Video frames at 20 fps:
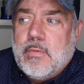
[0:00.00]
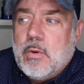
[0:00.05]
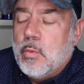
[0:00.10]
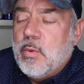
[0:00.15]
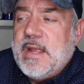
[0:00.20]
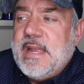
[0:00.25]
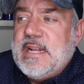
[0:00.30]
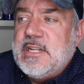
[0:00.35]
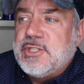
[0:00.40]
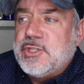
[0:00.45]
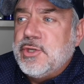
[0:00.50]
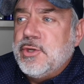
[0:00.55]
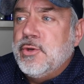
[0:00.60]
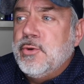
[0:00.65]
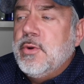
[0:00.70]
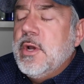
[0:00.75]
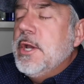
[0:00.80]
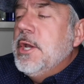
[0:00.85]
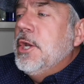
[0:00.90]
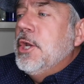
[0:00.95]
read
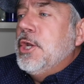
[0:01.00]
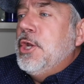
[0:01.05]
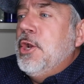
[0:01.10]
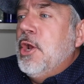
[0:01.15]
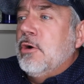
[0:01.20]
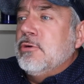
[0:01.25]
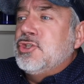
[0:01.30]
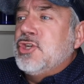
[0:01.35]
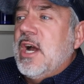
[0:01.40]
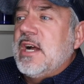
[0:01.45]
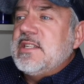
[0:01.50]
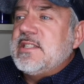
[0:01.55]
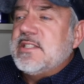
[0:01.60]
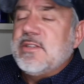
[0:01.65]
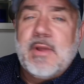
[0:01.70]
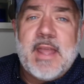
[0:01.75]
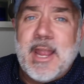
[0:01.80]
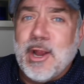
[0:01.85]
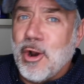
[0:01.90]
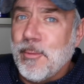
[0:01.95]
to, you know,
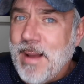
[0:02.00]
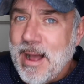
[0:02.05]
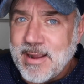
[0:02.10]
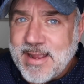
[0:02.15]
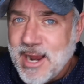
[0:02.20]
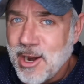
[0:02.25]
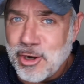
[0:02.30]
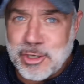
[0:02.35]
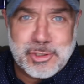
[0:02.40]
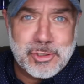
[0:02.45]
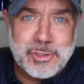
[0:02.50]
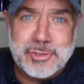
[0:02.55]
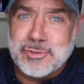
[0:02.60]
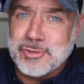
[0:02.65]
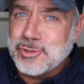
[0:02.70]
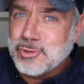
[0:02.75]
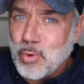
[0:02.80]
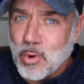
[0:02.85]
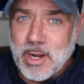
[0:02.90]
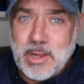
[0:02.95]
just hear about characters or
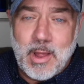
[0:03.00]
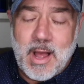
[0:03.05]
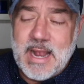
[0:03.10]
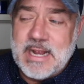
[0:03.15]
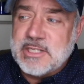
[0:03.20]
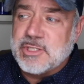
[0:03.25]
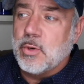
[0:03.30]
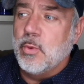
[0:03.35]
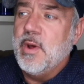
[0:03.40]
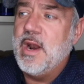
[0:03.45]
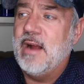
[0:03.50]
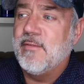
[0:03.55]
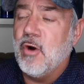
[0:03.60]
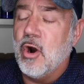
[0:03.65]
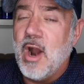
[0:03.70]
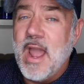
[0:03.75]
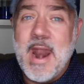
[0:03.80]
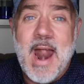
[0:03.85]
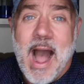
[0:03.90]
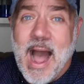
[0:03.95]
storylines or
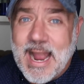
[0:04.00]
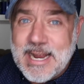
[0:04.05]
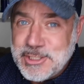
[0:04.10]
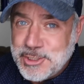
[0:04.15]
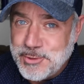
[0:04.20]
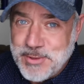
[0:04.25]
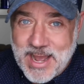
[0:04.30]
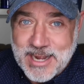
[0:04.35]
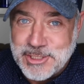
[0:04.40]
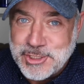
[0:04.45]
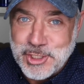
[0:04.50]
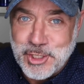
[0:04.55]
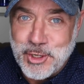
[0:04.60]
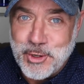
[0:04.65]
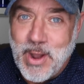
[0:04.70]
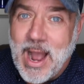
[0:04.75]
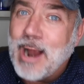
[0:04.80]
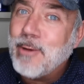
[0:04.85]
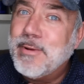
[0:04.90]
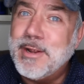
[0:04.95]
whatever. And I do that
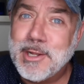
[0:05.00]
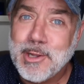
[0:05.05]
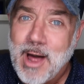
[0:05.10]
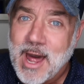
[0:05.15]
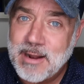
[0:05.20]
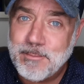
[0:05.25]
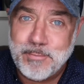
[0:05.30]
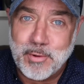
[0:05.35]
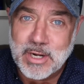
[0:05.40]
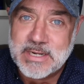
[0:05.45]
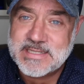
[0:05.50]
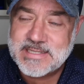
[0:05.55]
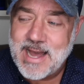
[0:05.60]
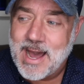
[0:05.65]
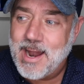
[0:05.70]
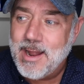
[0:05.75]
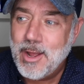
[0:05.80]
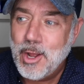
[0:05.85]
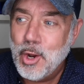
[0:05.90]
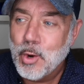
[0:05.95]
too. I read a lot of books
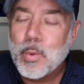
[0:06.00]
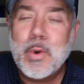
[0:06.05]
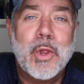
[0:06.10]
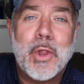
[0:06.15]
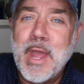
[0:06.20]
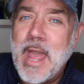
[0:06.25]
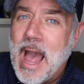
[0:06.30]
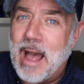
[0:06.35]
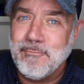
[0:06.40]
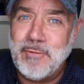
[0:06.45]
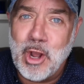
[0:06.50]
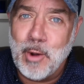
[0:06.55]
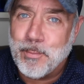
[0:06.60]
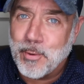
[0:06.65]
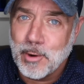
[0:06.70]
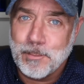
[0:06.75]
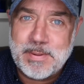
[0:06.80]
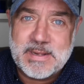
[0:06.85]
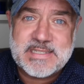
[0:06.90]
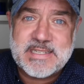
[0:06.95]
that really have no
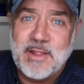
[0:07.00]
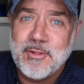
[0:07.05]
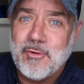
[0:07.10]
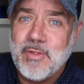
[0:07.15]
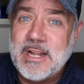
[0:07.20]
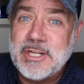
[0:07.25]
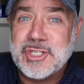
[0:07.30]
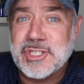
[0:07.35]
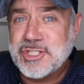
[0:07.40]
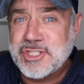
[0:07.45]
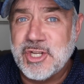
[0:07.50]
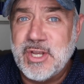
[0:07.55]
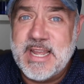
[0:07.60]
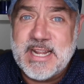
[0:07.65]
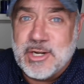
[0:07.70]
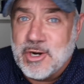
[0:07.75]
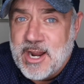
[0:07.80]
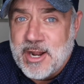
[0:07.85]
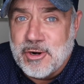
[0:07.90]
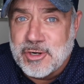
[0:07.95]
purpose other than just to
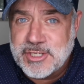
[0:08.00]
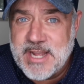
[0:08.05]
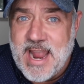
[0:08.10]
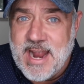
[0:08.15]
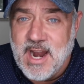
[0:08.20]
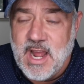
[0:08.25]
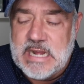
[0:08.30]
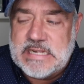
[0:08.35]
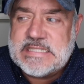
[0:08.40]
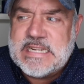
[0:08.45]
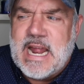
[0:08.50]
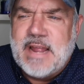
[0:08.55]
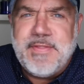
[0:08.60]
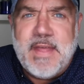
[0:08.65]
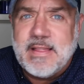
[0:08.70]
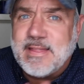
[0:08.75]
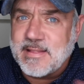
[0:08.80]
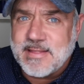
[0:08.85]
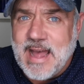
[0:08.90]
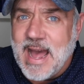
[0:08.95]
entertain us. And I
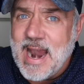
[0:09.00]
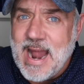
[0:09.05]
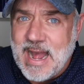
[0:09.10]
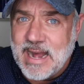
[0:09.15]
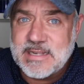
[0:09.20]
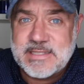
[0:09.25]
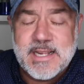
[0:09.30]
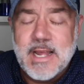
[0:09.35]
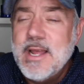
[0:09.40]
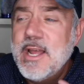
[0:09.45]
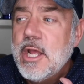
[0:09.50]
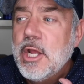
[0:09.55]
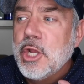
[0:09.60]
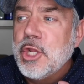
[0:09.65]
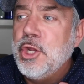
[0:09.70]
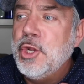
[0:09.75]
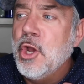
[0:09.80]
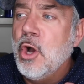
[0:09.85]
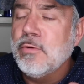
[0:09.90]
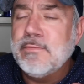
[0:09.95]
think that that has,
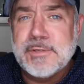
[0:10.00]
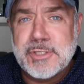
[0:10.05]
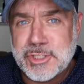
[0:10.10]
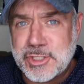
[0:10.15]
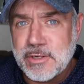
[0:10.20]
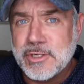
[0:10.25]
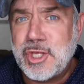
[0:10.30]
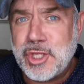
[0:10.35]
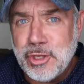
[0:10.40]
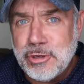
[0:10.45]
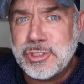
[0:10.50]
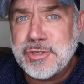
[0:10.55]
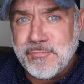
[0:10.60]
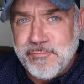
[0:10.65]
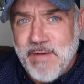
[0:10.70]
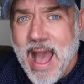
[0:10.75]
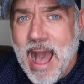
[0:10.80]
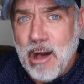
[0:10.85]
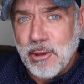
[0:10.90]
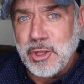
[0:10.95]
you know, huge
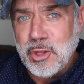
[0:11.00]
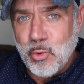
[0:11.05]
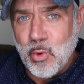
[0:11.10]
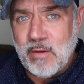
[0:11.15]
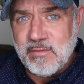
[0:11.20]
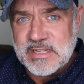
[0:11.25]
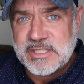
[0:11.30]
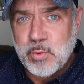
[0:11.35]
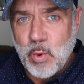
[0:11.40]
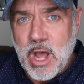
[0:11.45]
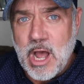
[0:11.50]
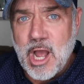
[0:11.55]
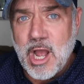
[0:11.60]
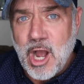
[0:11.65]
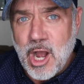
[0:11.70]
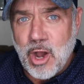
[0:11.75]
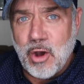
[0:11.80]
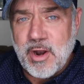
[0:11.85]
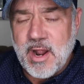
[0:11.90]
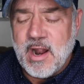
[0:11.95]
value of its
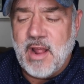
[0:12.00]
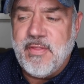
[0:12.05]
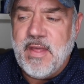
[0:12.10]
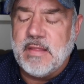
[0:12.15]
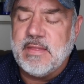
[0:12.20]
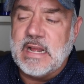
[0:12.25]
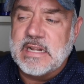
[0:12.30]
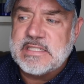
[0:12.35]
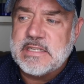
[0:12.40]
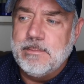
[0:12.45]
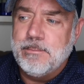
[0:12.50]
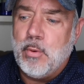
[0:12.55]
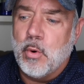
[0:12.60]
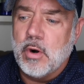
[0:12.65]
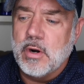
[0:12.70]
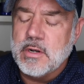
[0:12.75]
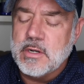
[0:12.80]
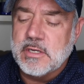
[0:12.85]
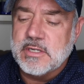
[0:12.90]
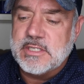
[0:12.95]
own. And I think that's
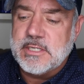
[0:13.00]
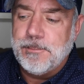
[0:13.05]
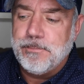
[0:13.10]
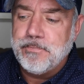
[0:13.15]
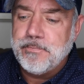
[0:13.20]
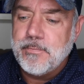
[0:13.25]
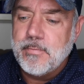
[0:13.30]
important.